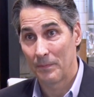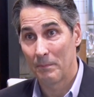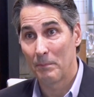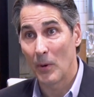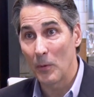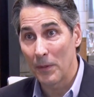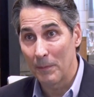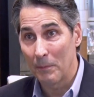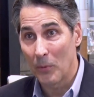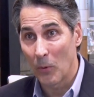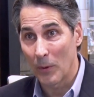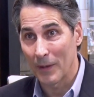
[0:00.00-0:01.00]
both
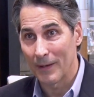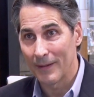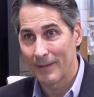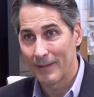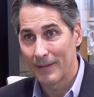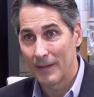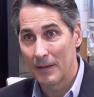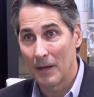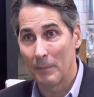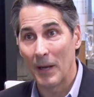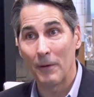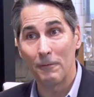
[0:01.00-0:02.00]
important,
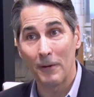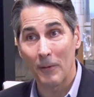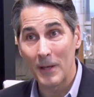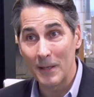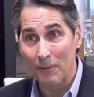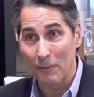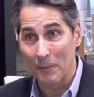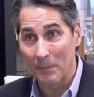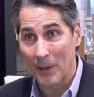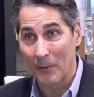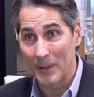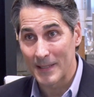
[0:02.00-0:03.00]
about very different
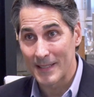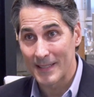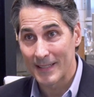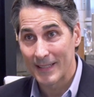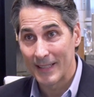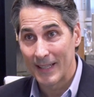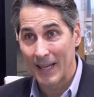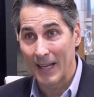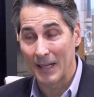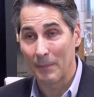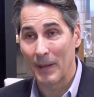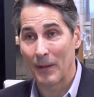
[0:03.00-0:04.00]
poets
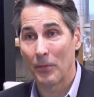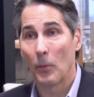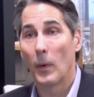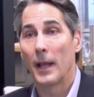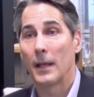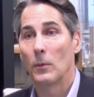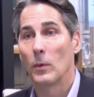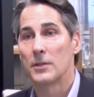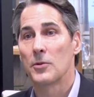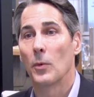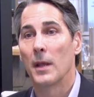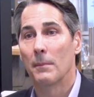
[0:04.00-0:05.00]
and about the way in
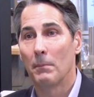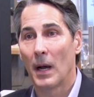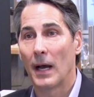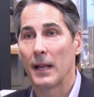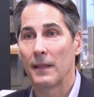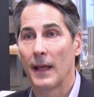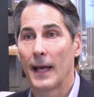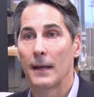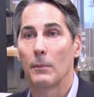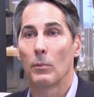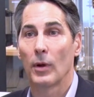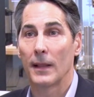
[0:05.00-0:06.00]
which we embody that
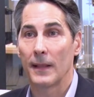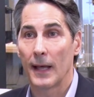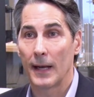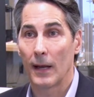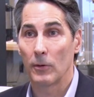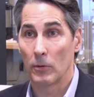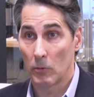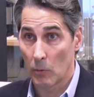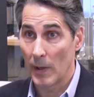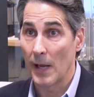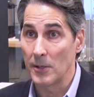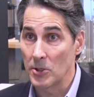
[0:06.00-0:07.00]
and bring that out and
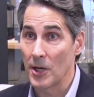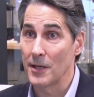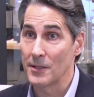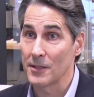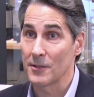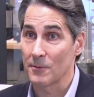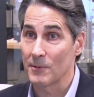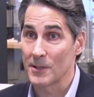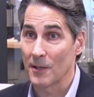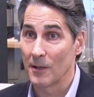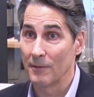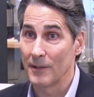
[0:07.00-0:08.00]
create change as a
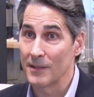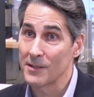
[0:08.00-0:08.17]
result of it.